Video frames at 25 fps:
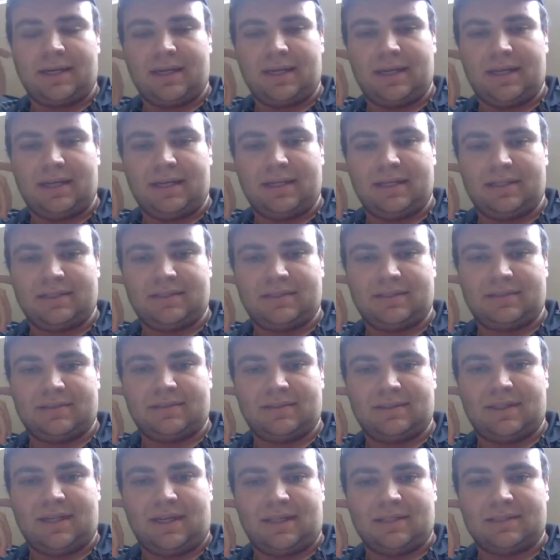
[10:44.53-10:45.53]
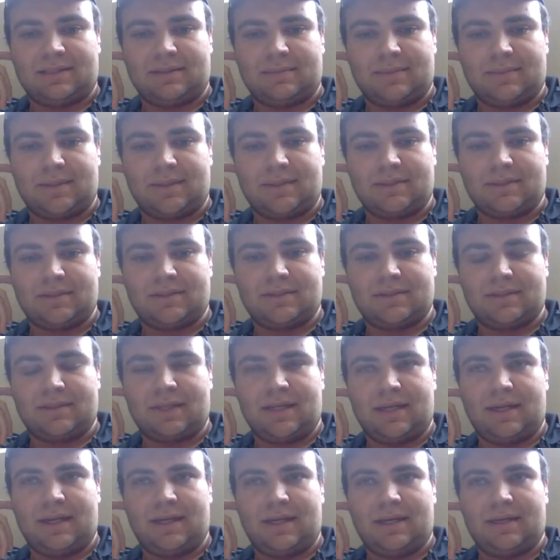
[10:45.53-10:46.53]
is customers
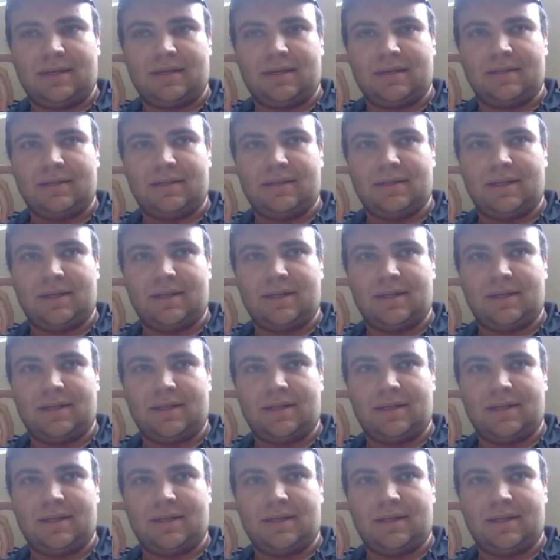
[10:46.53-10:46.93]
and